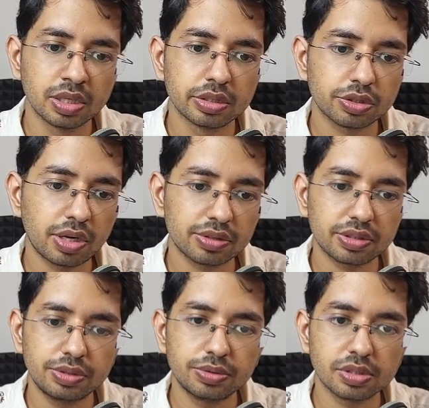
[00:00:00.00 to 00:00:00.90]
So now
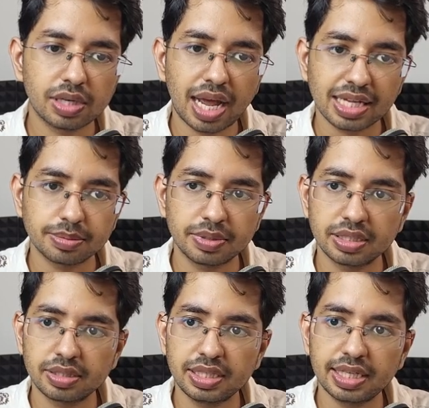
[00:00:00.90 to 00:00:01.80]
the user has been
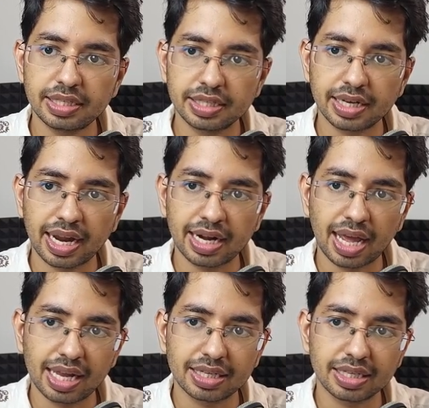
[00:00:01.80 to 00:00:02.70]
created and
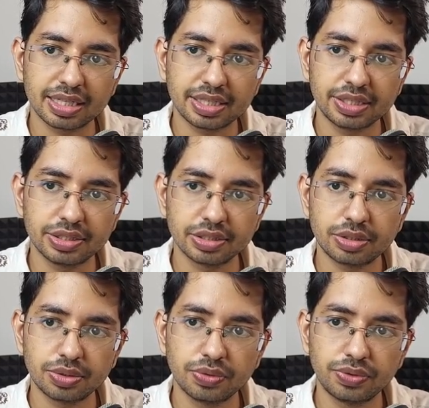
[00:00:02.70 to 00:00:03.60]
I'll click here
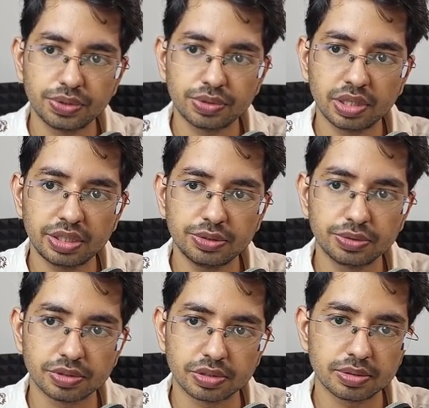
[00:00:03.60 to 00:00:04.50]
to view the
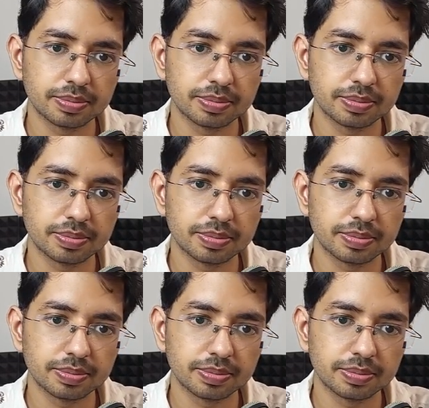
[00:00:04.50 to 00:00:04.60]
user.